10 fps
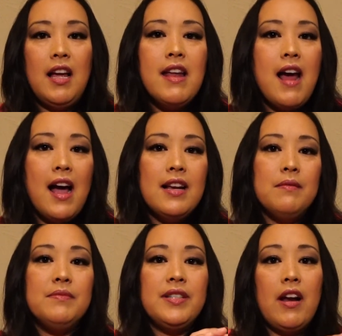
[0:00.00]
10
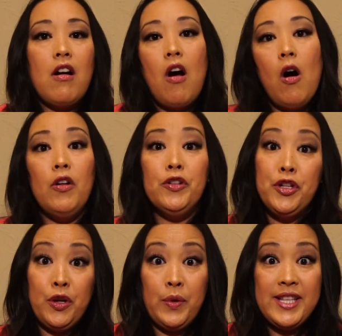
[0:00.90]
items that are
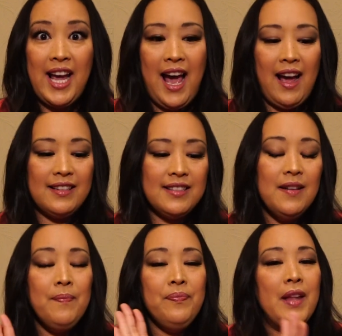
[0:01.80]
all new with tags.
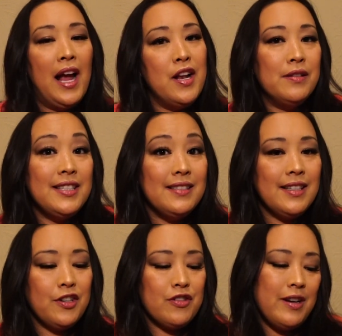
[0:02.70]
I know, it sounds
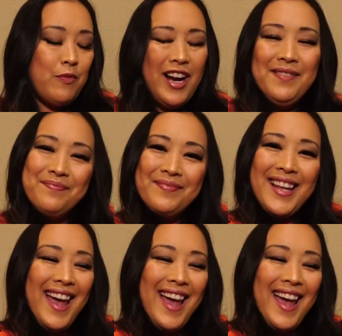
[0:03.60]
like a dream, right?